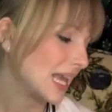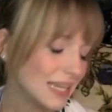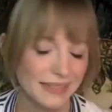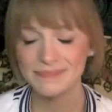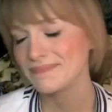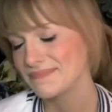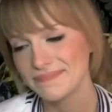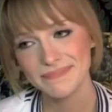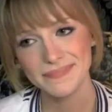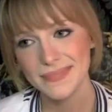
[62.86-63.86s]
I,
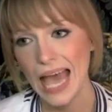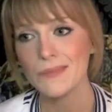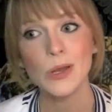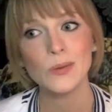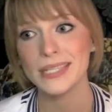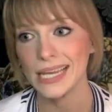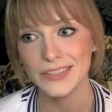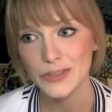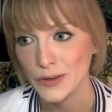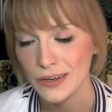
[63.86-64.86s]
I'm no
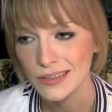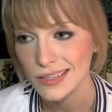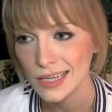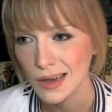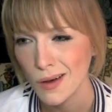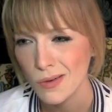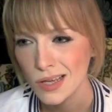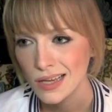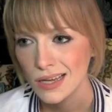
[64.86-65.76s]
dancer, you know?